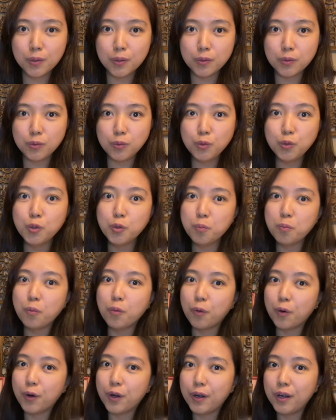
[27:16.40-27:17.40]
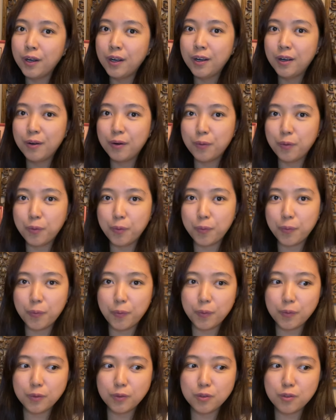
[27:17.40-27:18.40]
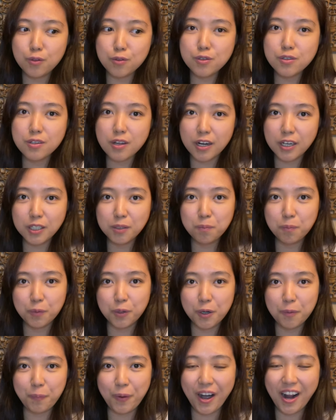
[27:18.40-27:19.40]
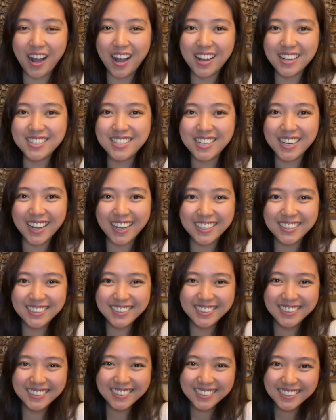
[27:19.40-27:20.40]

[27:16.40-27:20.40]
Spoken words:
do more, to start more projects.